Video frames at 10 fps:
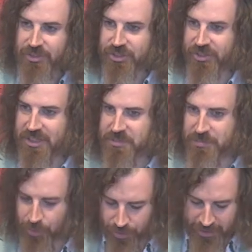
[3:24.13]
So
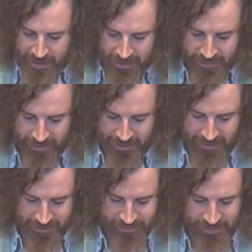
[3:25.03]
this morning,
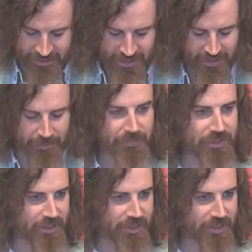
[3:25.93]
it's the time